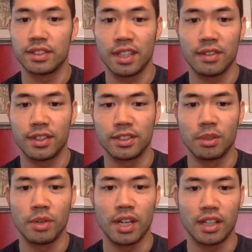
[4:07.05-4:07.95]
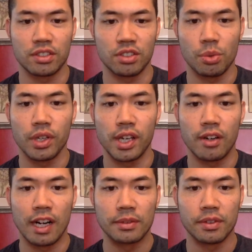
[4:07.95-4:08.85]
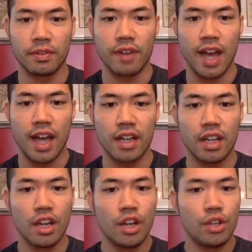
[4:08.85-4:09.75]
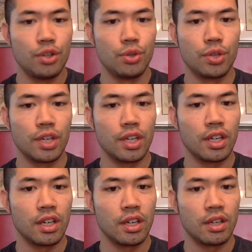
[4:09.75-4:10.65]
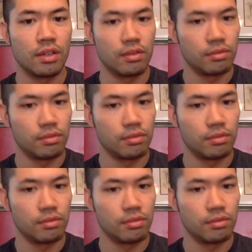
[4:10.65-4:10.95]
instead of consuming an extra 28 grams of fat, you can